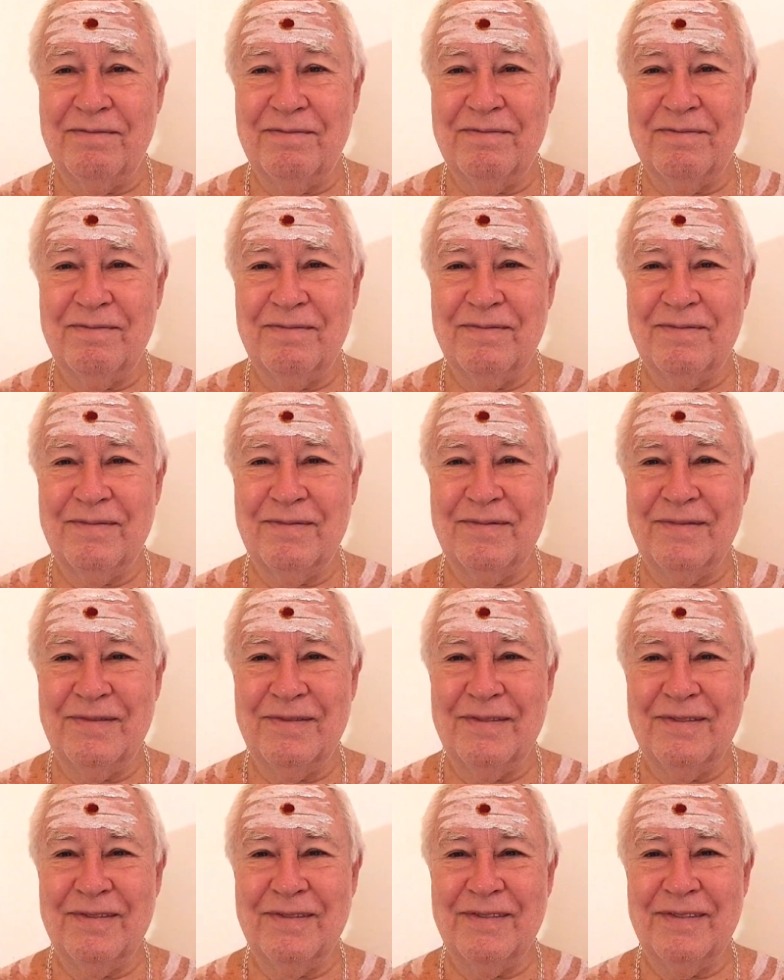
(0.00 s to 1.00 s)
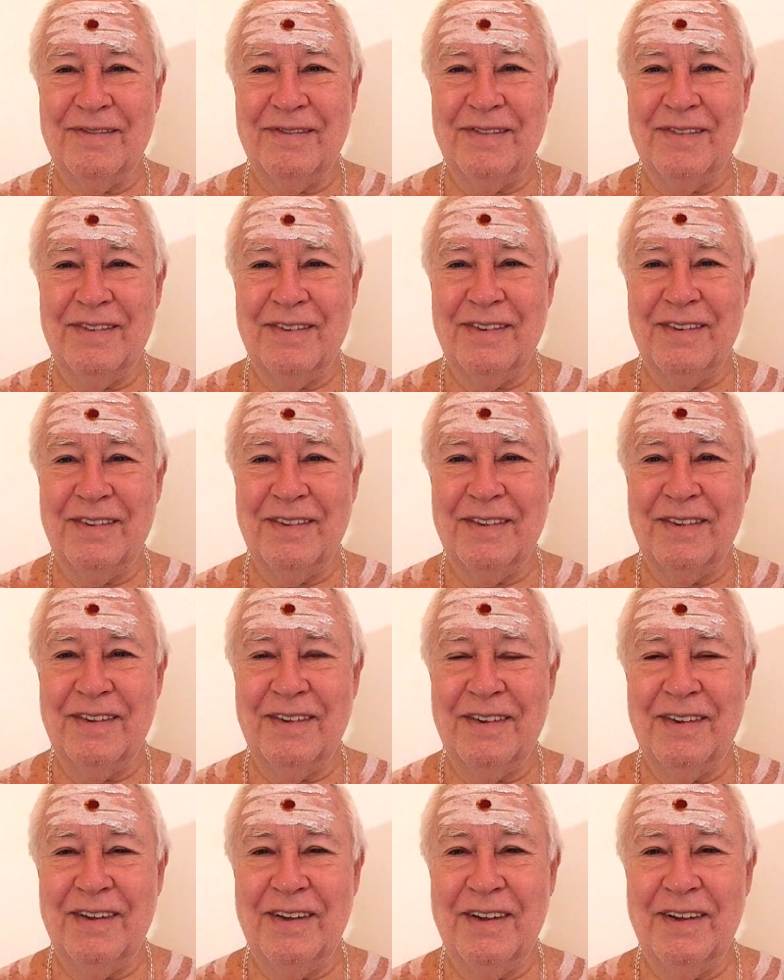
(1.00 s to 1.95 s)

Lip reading: Nothing is said.